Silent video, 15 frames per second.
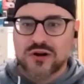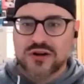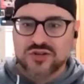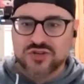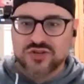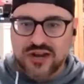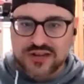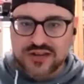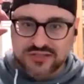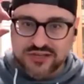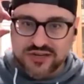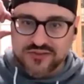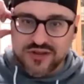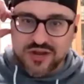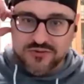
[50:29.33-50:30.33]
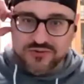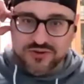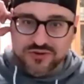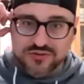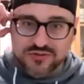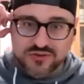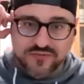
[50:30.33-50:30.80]
What did you guys think of the
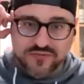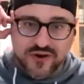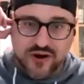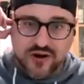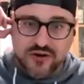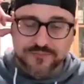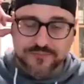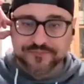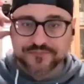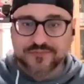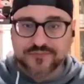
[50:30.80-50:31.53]
outturn so far?